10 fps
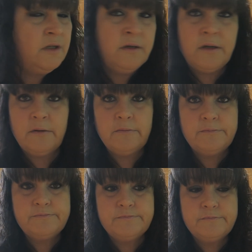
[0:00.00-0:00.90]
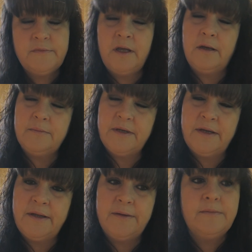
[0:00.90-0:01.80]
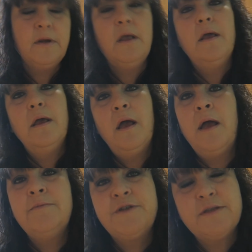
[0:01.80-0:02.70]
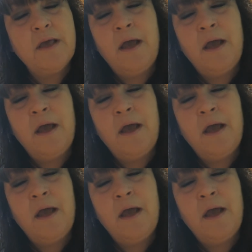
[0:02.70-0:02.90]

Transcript: you know, no, I'm kidding. I'm just,